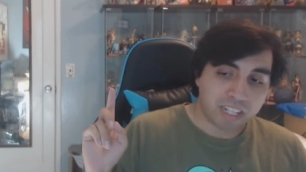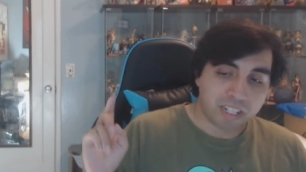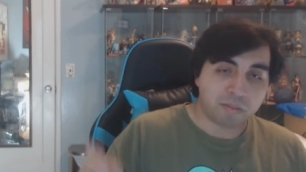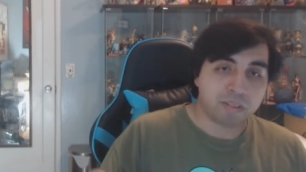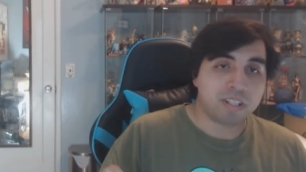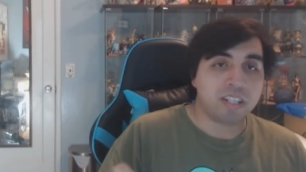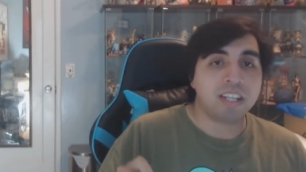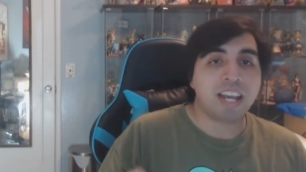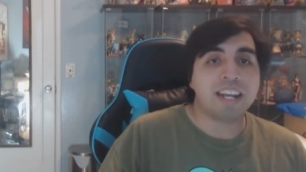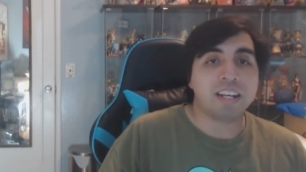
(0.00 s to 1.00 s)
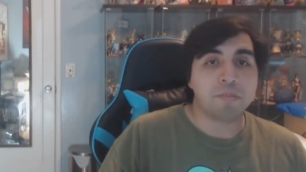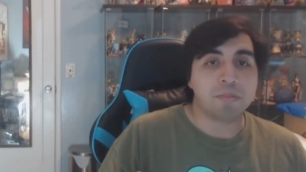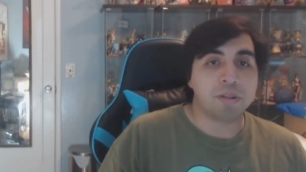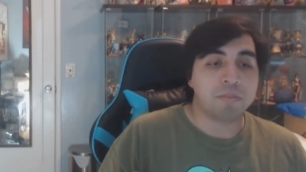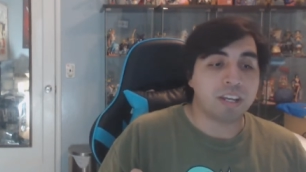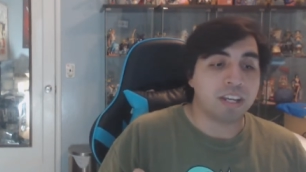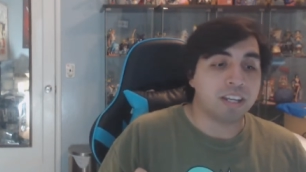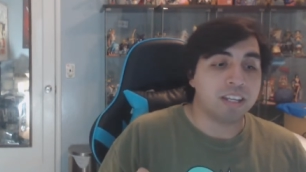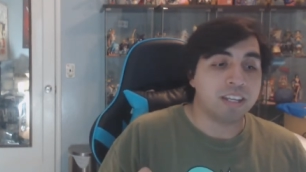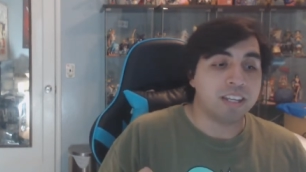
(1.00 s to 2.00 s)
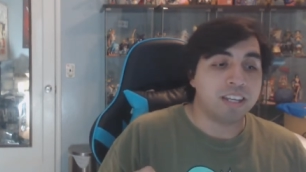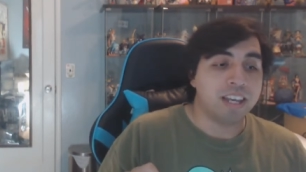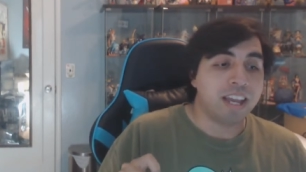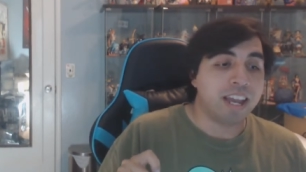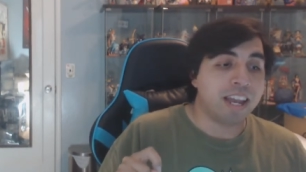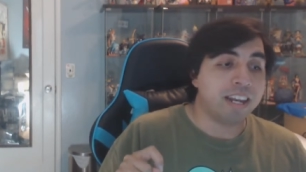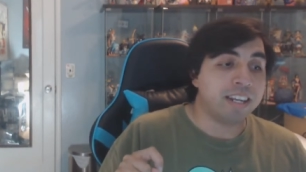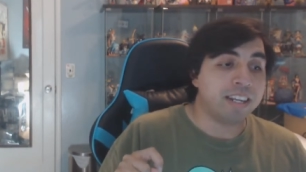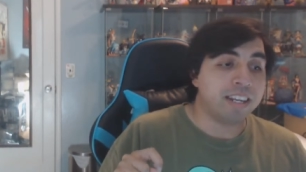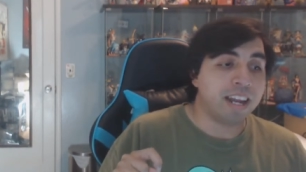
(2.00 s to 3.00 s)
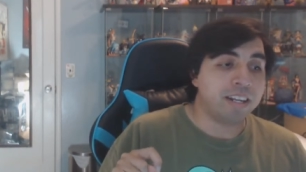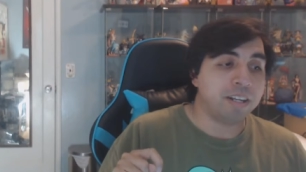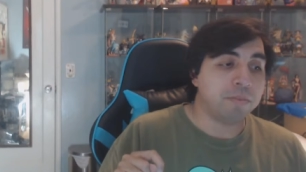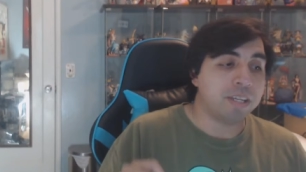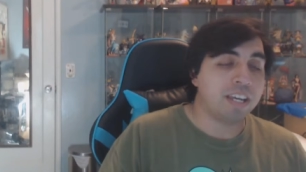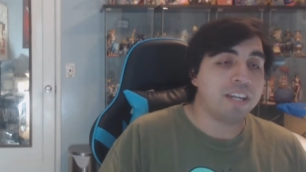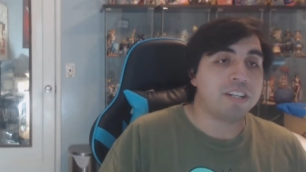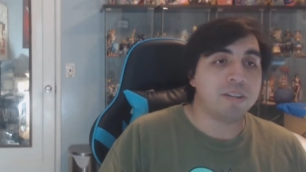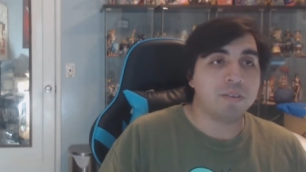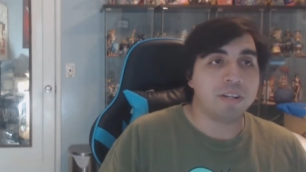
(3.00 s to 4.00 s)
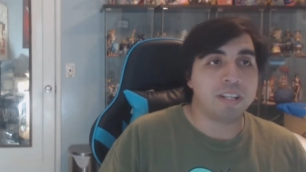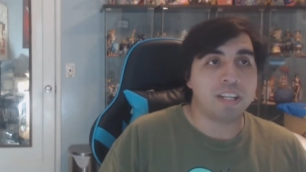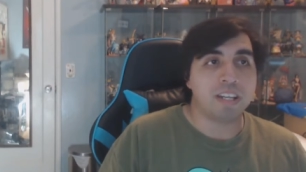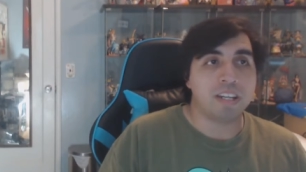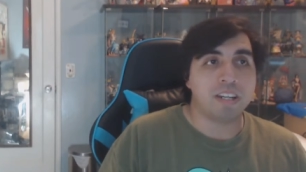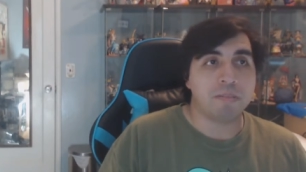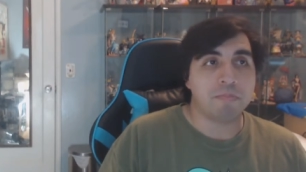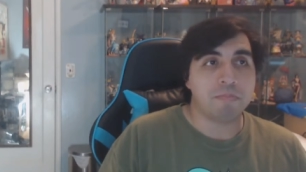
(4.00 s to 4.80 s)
she was lighting up something, and it ended up catching one of the